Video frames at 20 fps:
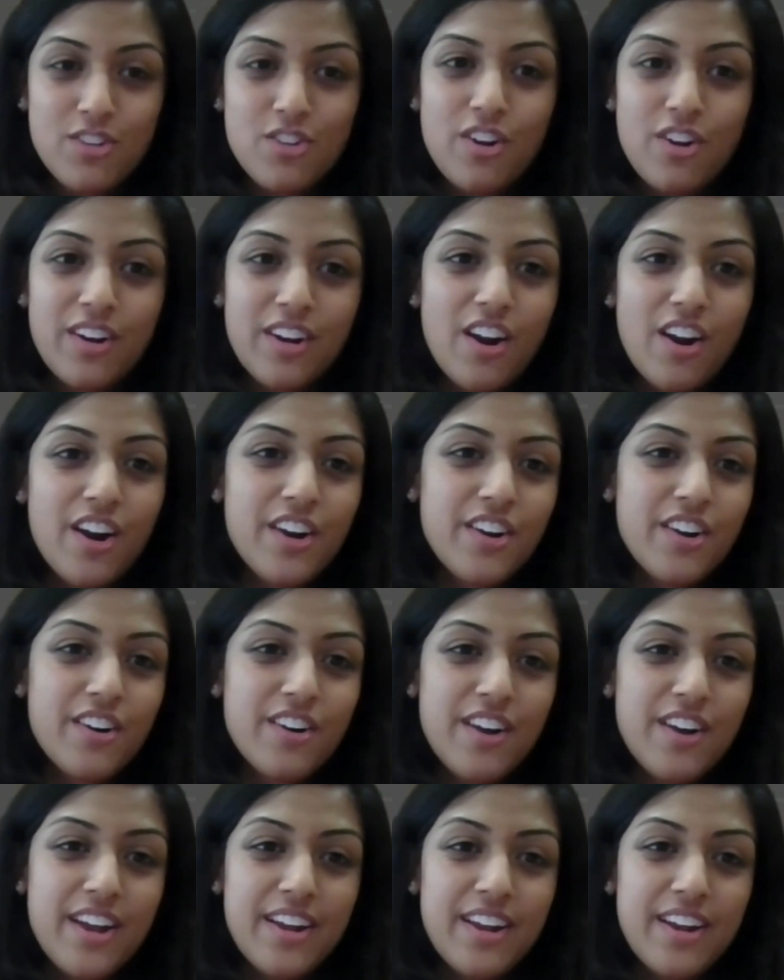Don
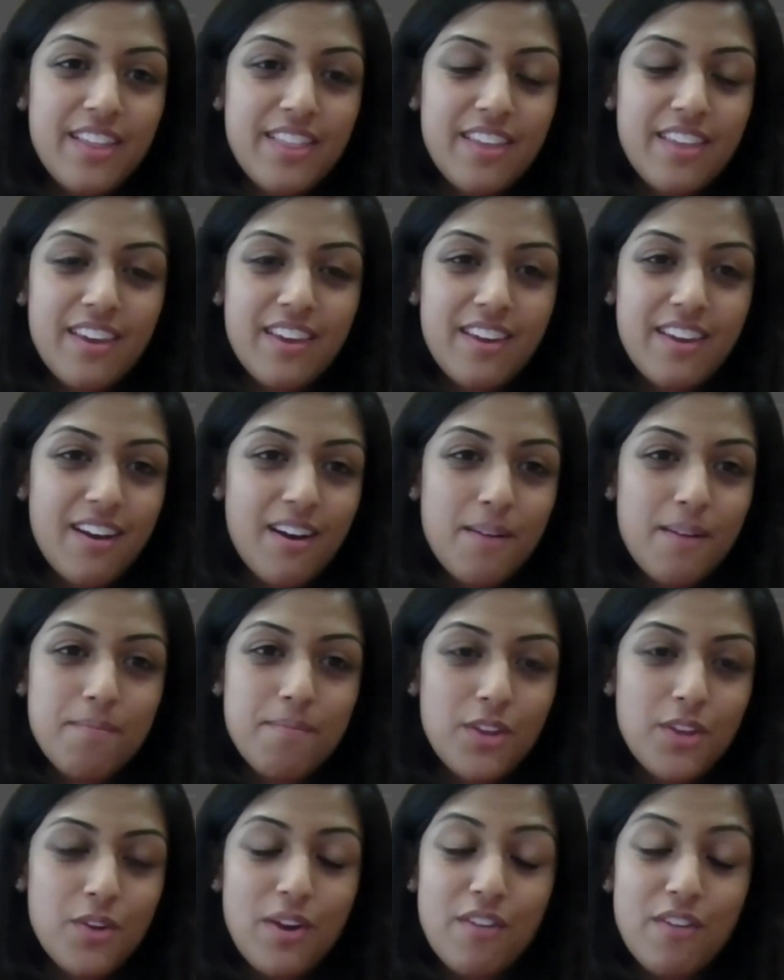Gardner, and I think
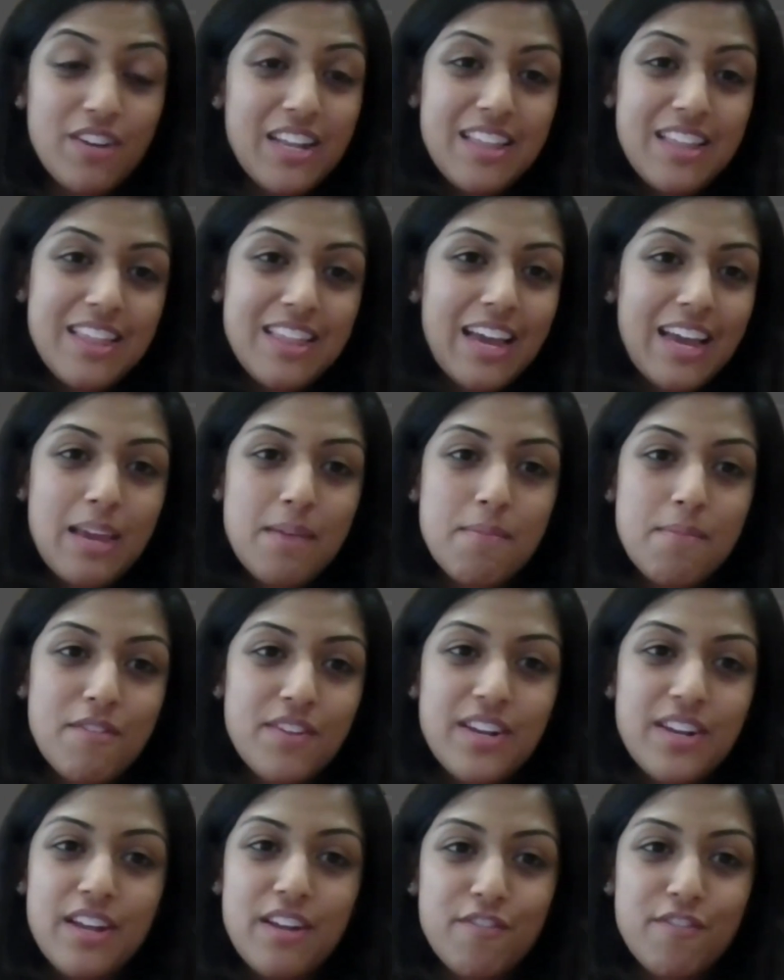I really thank him
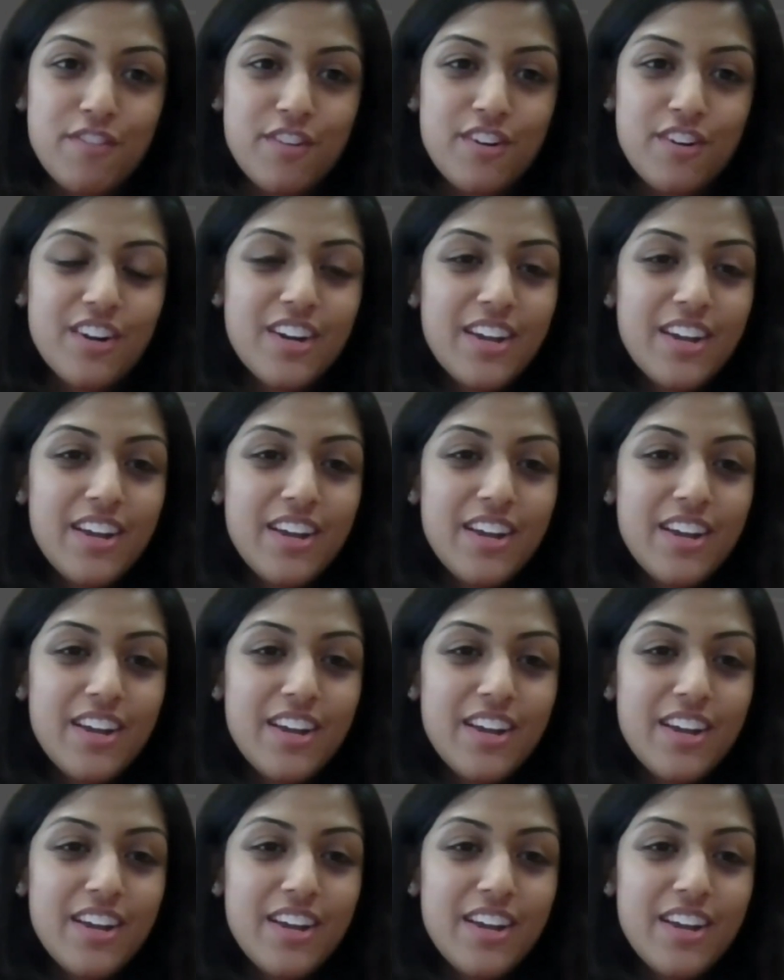every day for